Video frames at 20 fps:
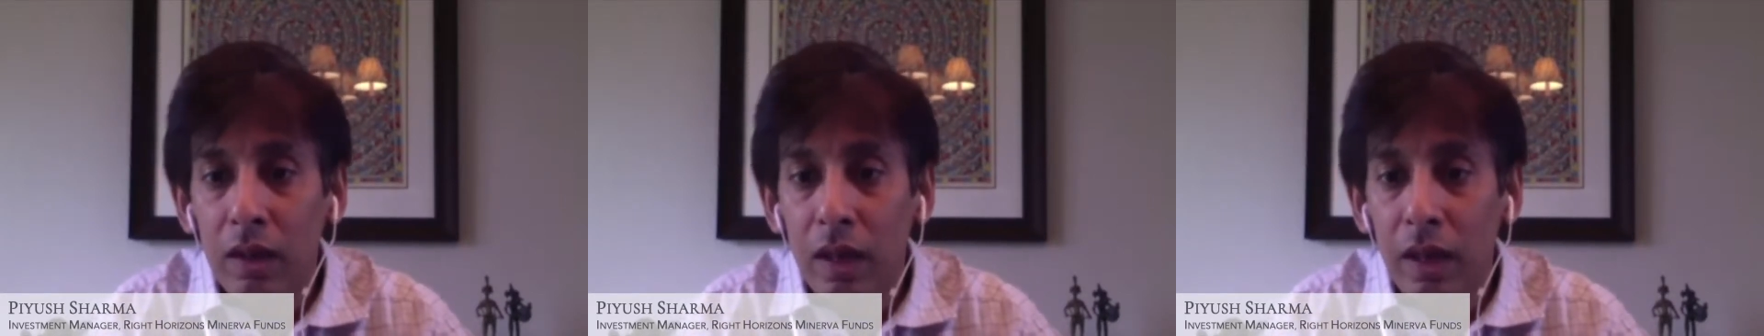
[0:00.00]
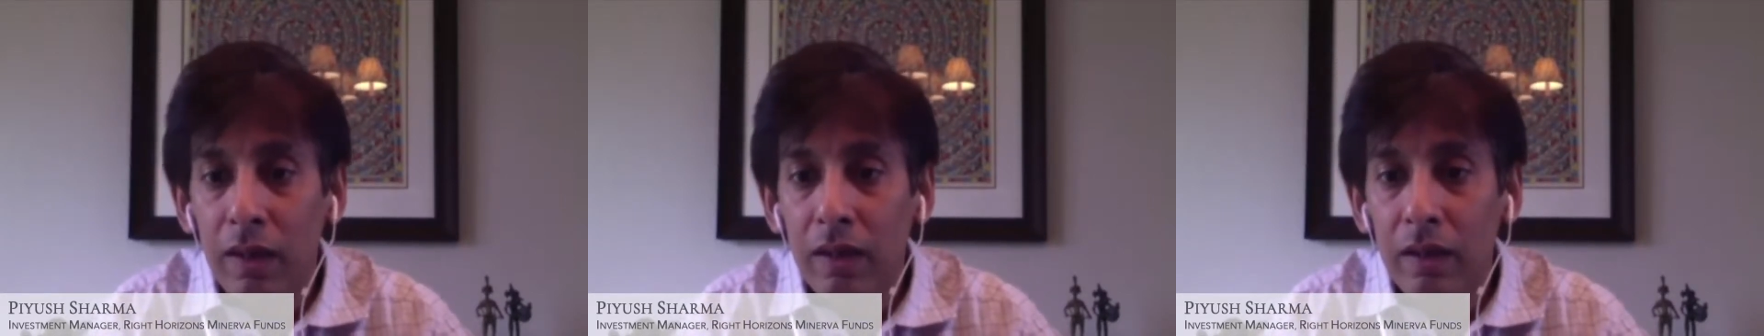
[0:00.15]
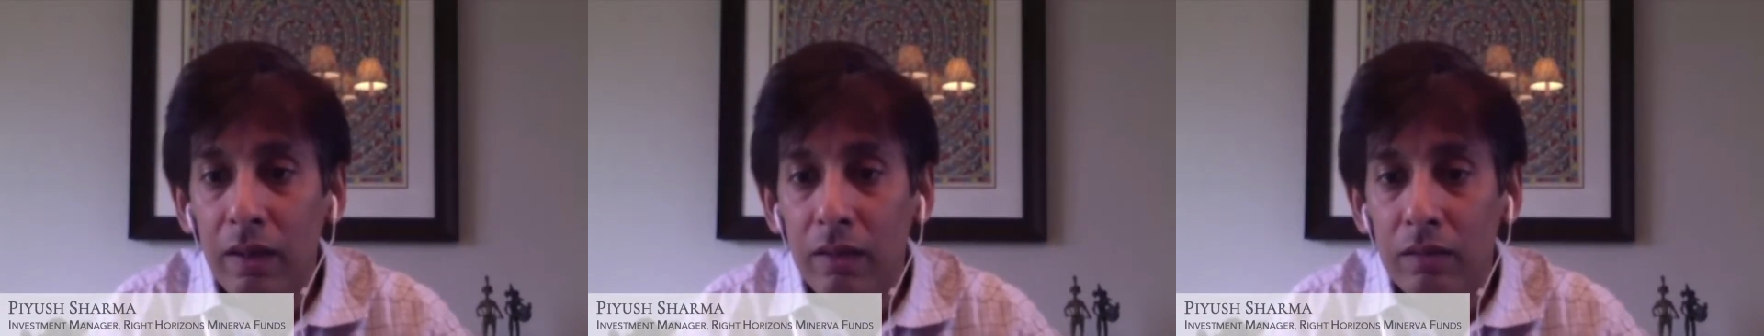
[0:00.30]

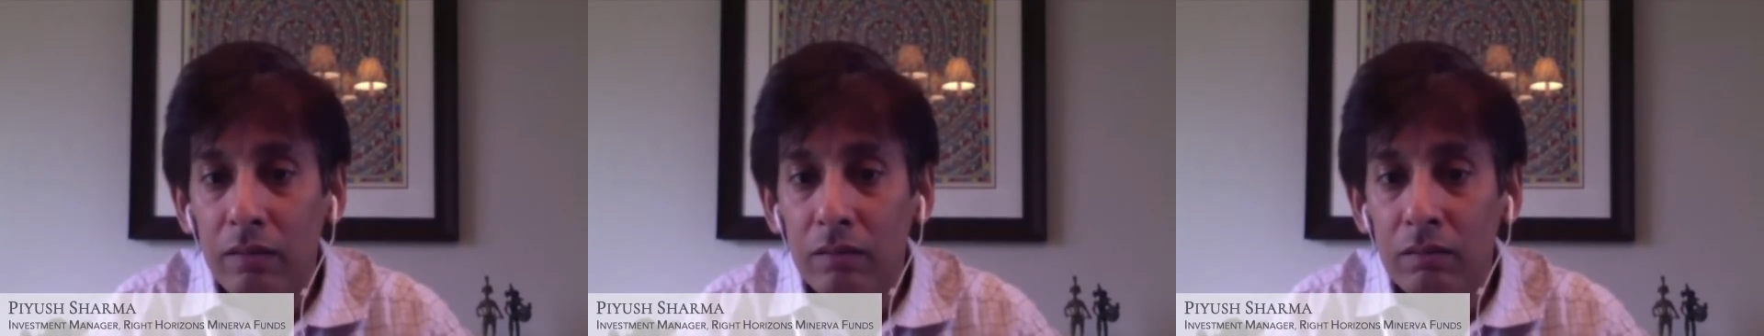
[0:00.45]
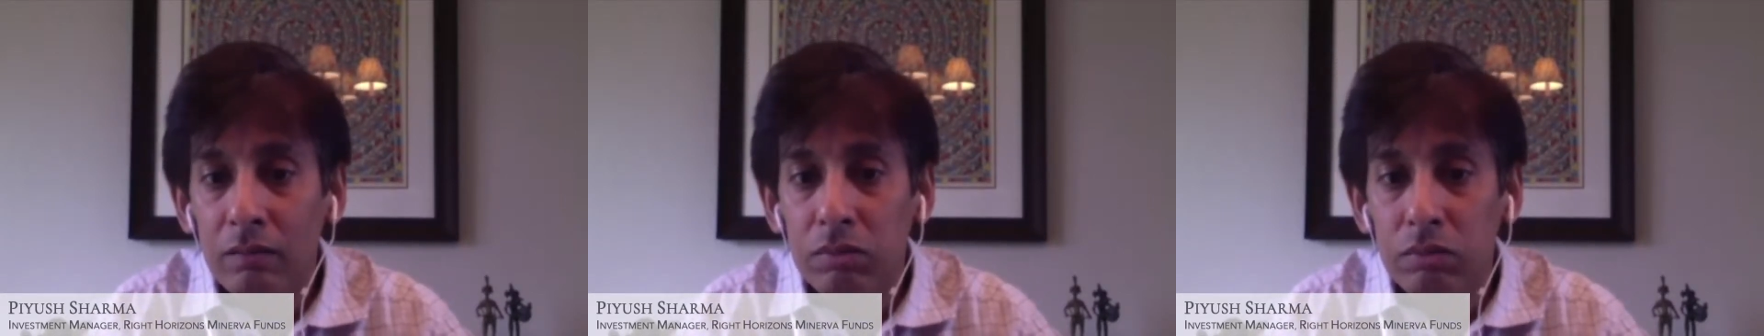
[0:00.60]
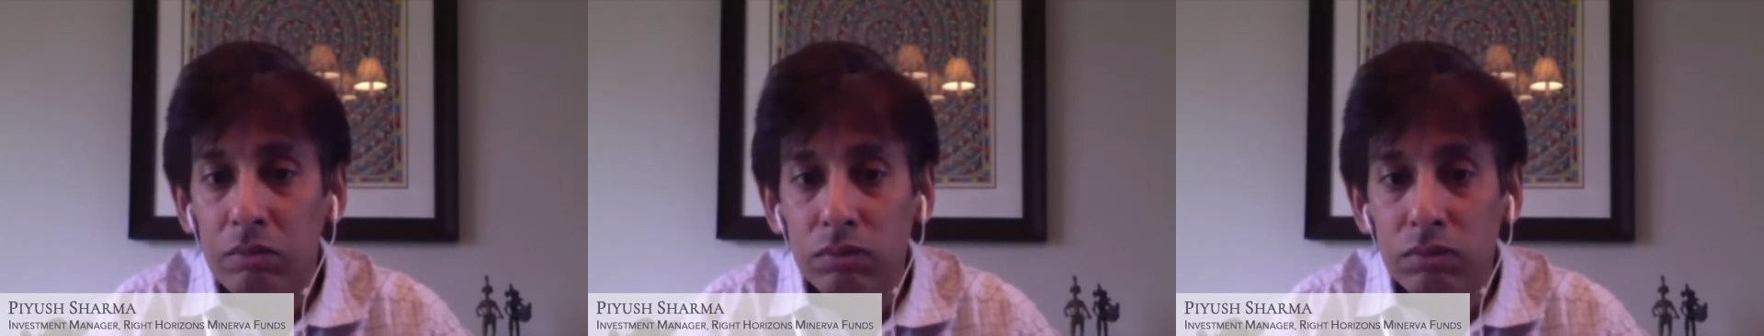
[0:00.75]
And
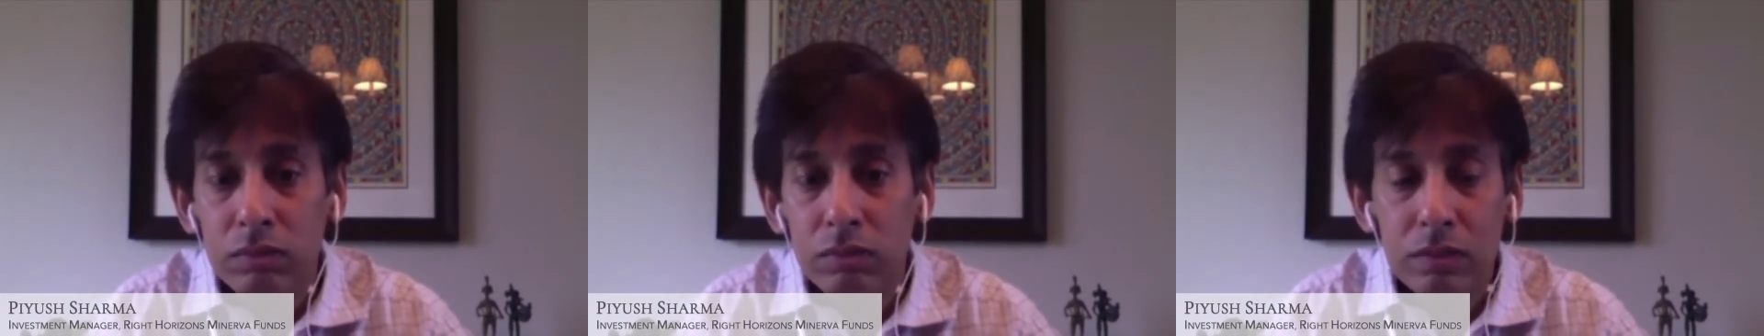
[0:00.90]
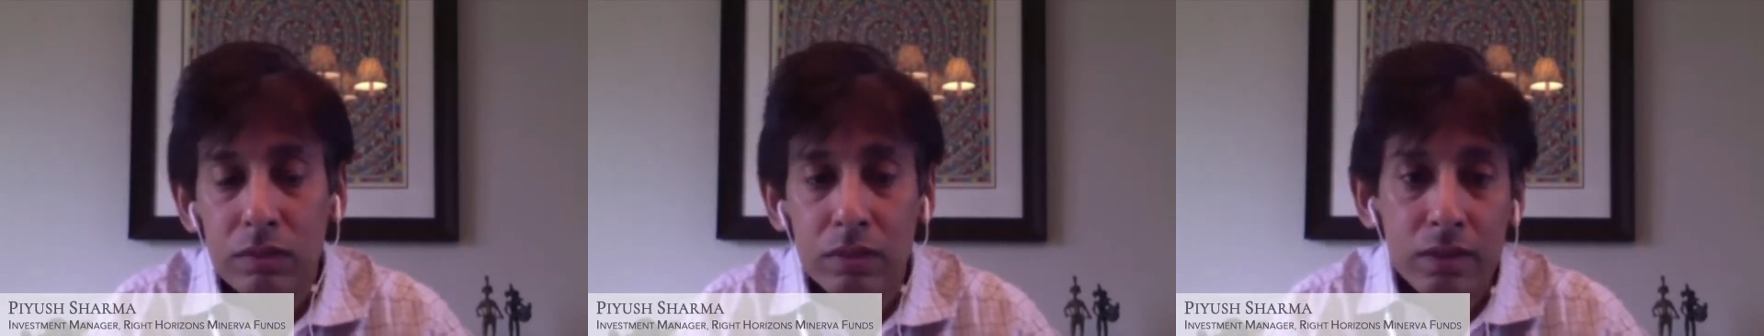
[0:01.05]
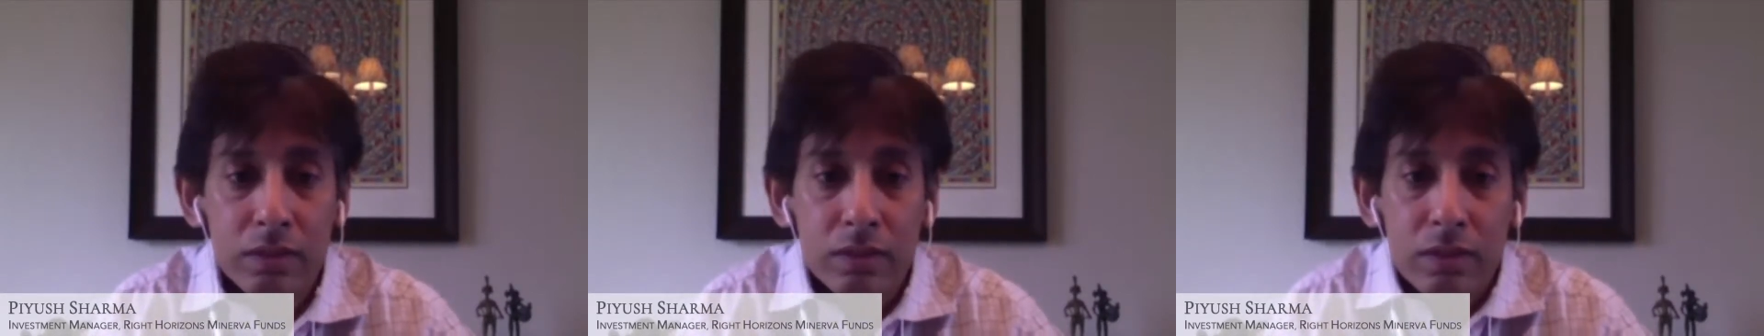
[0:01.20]

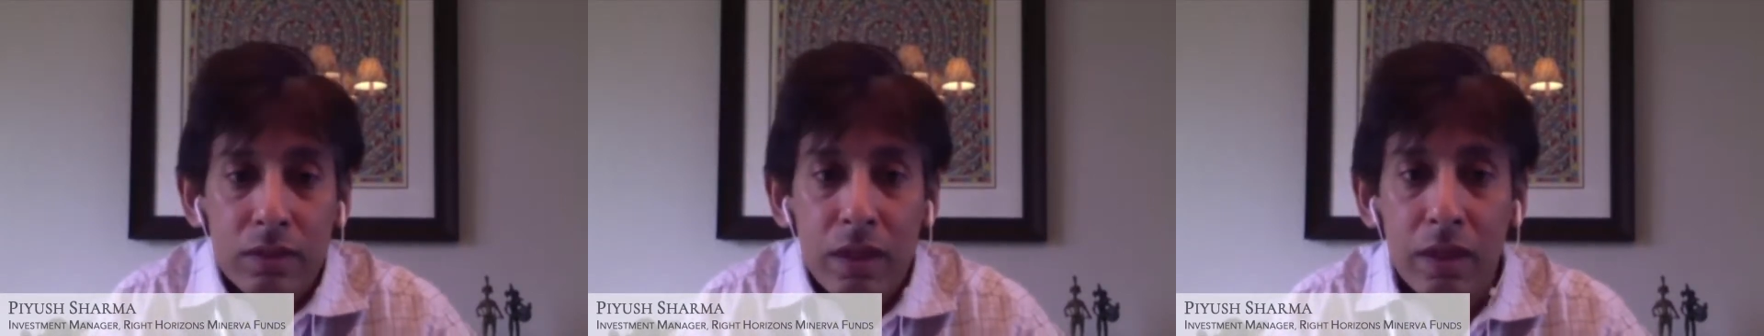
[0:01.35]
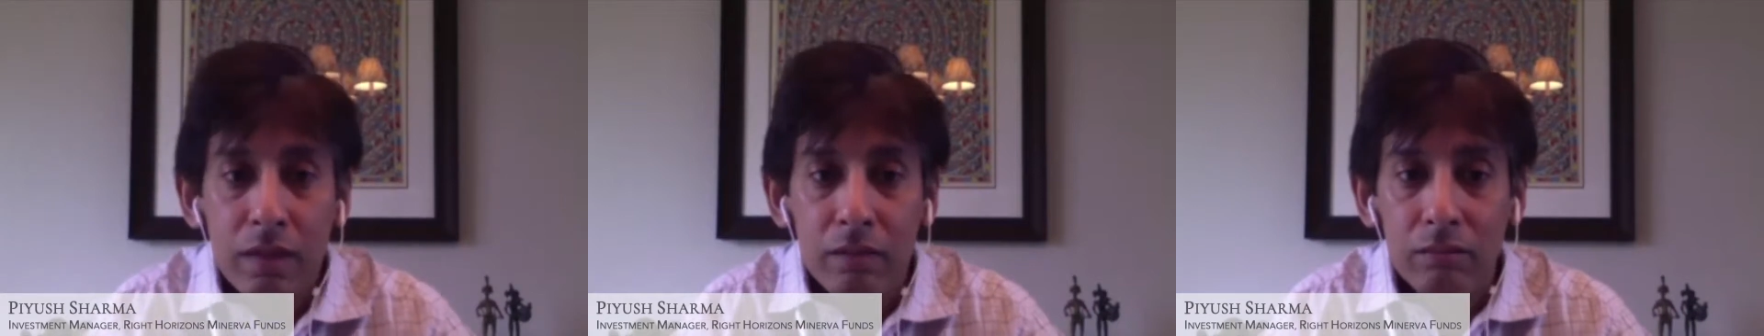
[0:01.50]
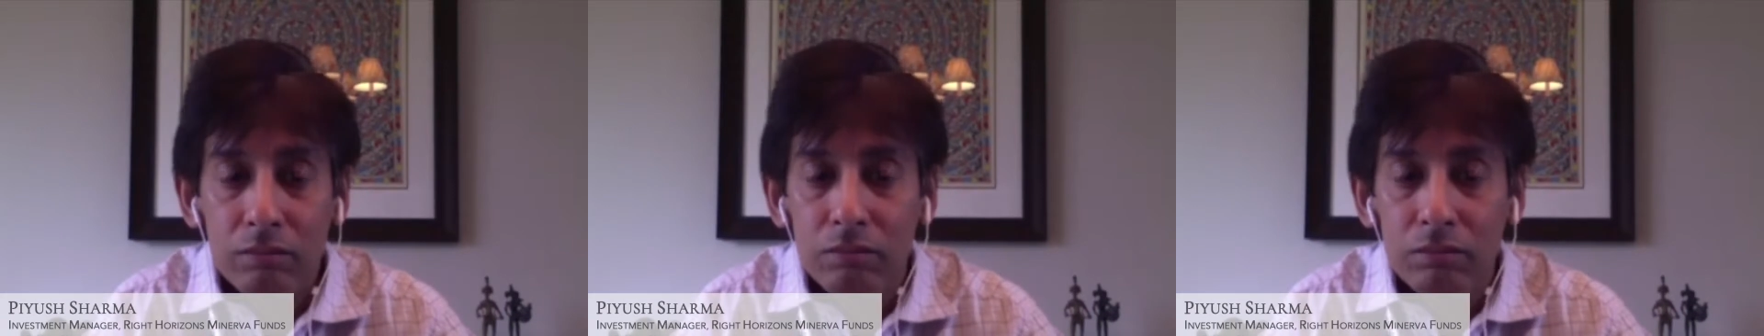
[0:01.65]
you
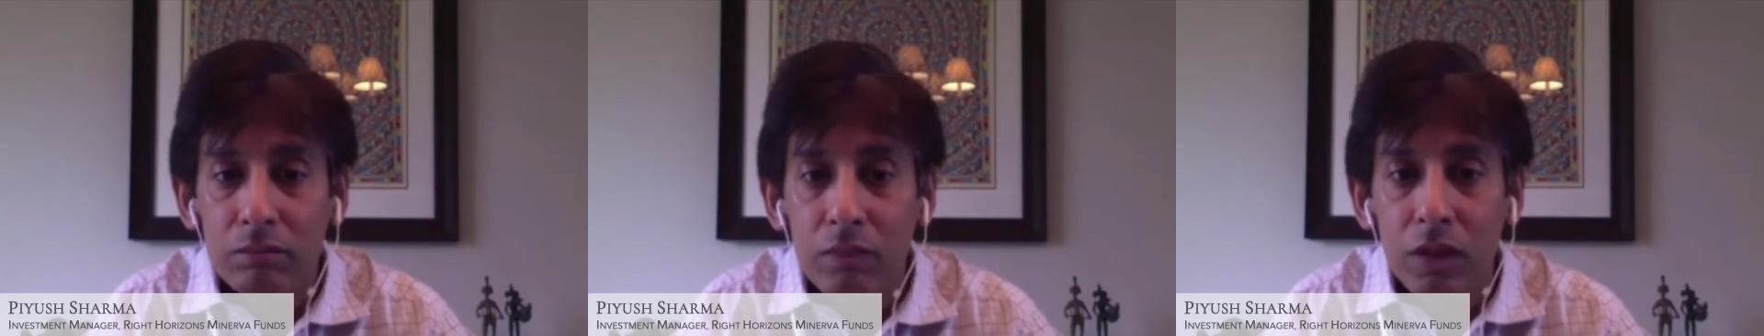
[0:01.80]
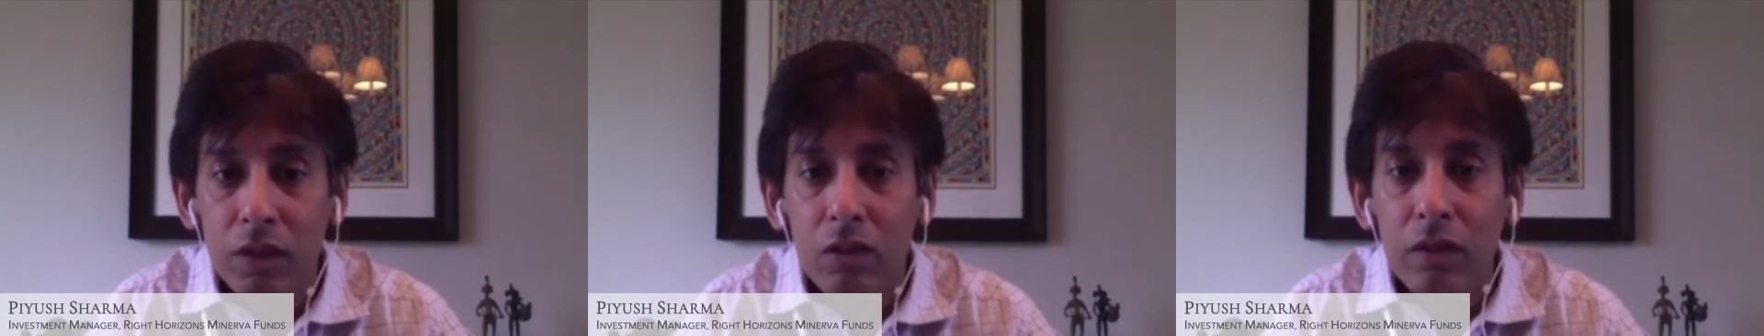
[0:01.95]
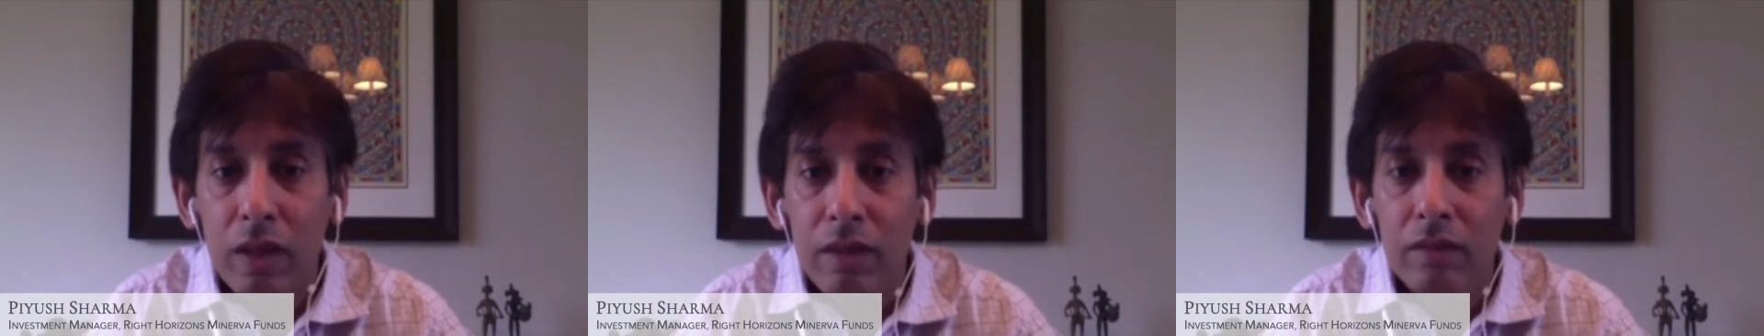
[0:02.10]

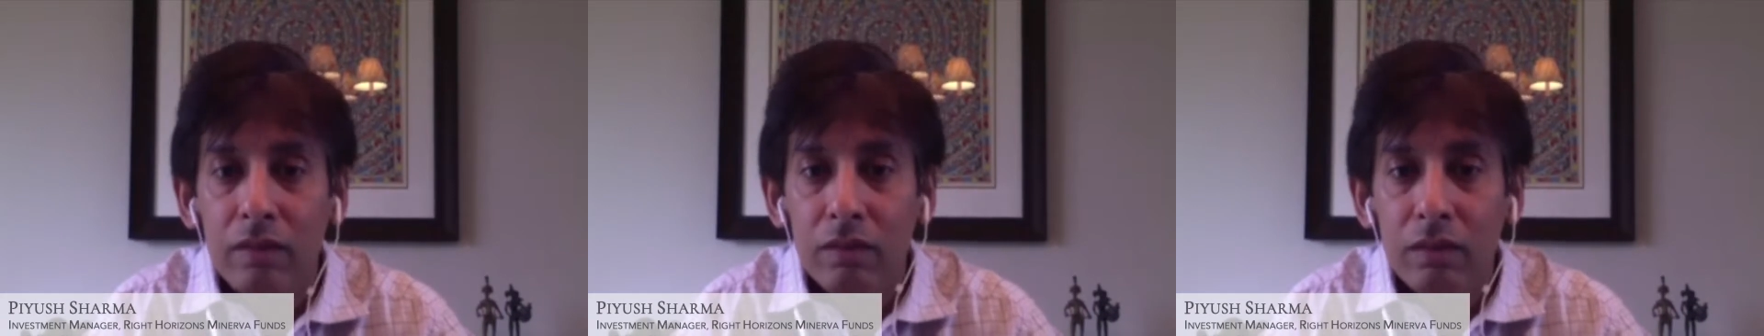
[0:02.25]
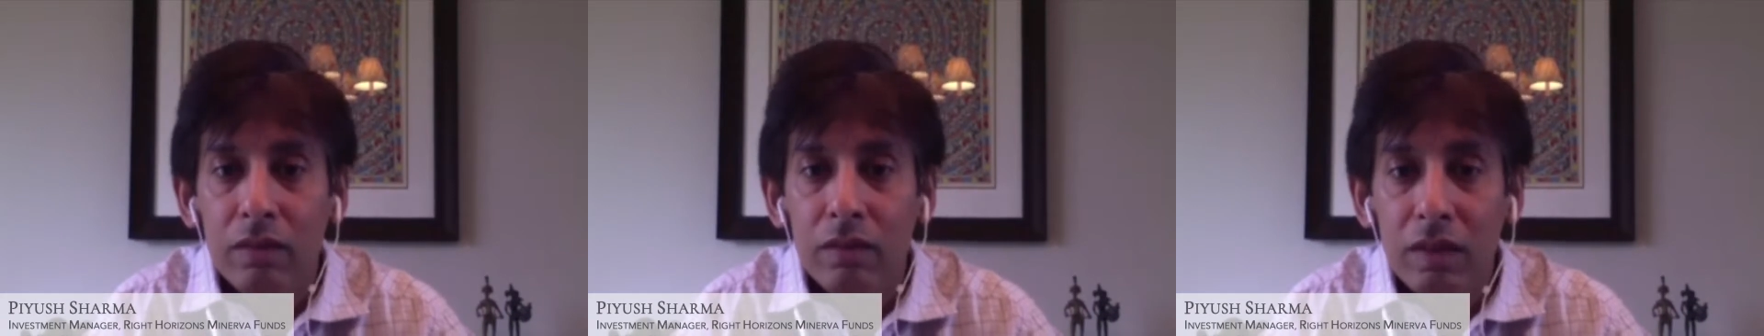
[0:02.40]
know,